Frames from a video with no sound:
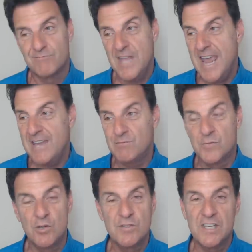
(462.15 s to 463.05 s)
hey,
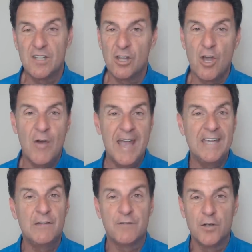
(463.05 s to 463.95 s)
choosing the low
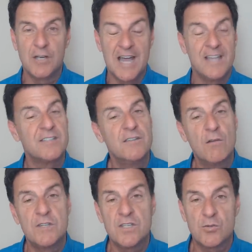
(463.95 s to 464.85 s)
hanging fruit guys. And
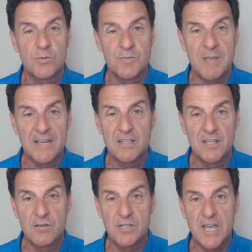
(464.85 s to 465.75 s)
no disrespect to
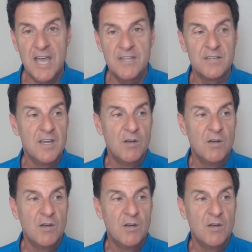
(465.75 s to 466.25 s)
those guys.